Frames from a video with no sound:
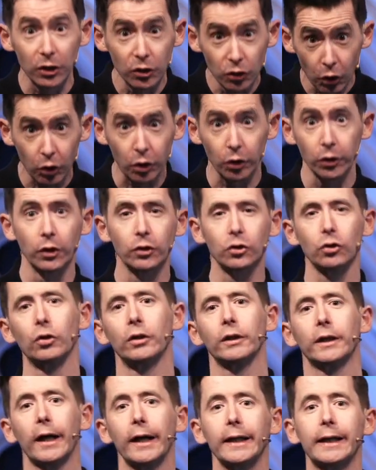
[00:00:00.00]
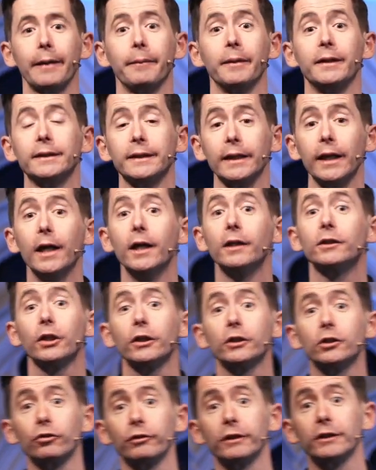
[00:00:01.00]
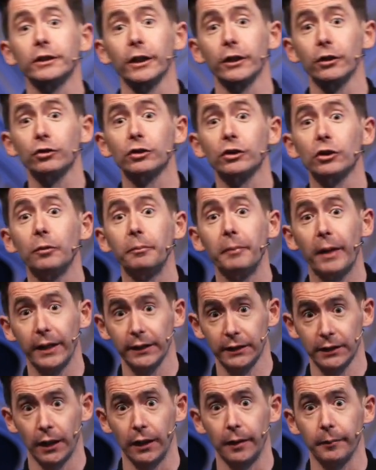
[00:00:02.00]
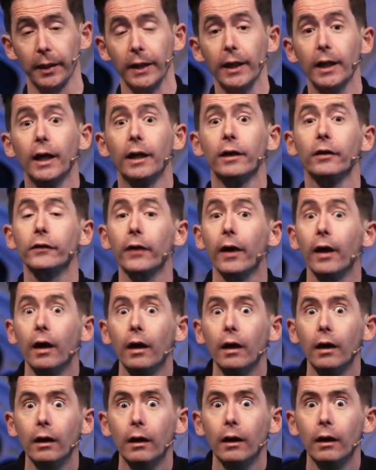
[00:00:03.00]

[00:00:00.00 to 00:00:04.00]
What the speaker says: there was a knock on the door. A guy came in, he said, so sorry, sir, you're still mic'd up. And I was like,